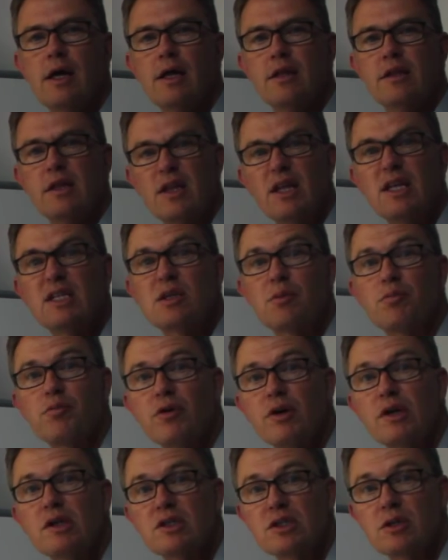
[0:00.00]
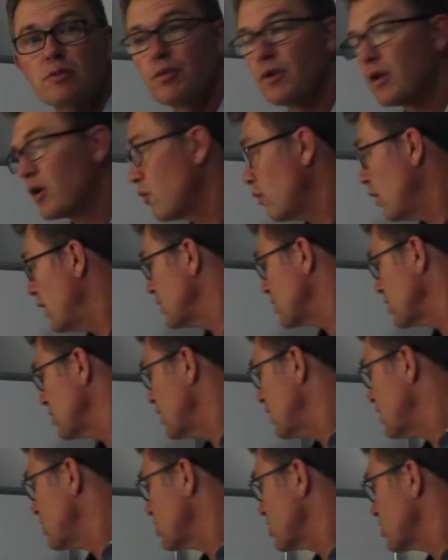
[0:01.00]
Now that's a pretty simple equation.
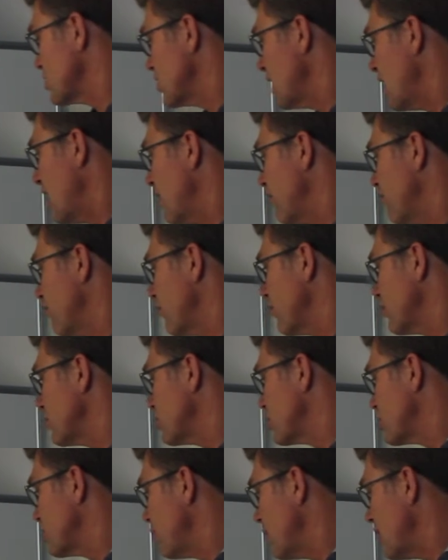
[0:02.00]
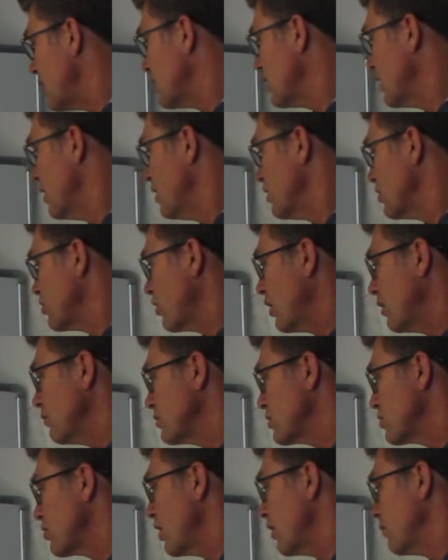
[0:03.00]
That's just average speed
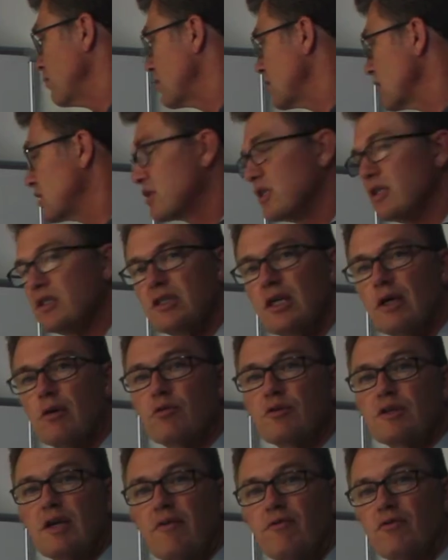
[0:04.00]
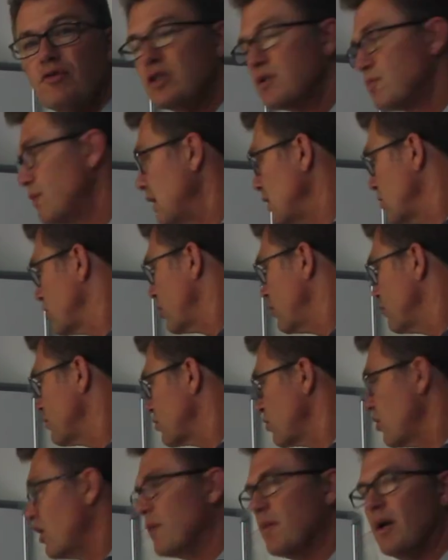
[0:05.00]
times time. Distance equals average speed times
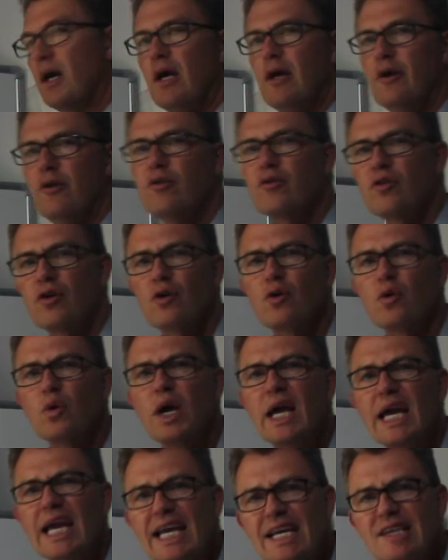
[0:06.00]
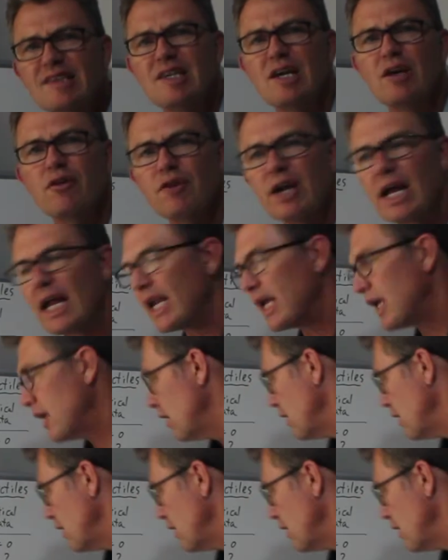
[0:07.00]
time. Too easy, really.